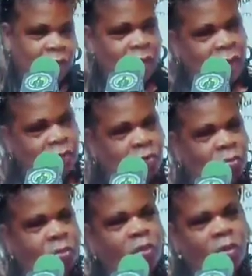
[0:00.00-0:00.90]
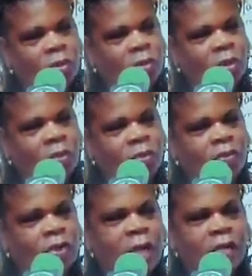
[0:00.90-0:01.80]
That little book
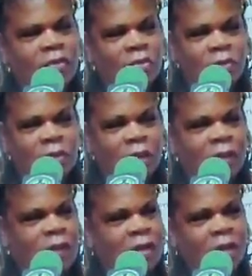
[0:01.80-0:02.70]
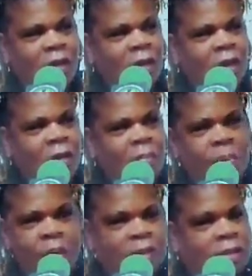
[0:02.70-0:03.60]
was not too thick,
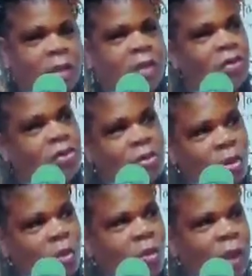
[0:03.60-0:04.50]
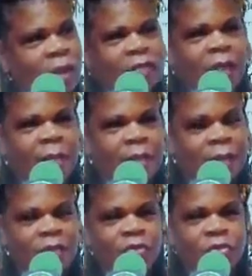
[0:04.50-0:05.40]
but you know, as I
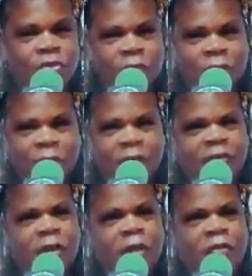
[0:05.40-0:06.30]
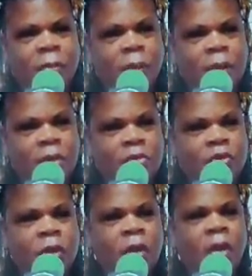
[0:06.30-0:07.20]
began to read it, it talked
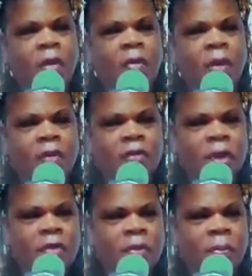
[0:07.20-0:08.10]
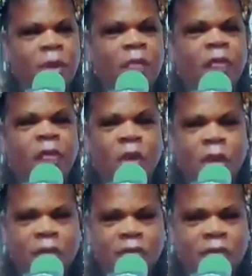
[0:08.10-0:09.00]
about it talked about
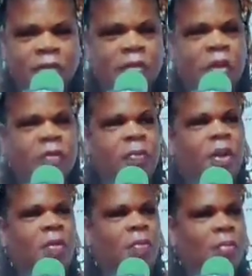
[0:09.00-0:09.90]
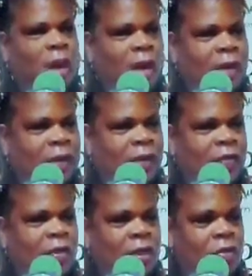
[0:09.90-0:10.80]
thought, it talked about mind, it
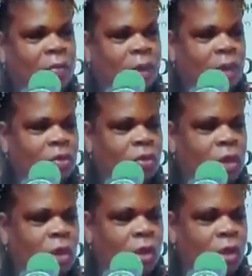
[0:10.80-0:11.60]
talked about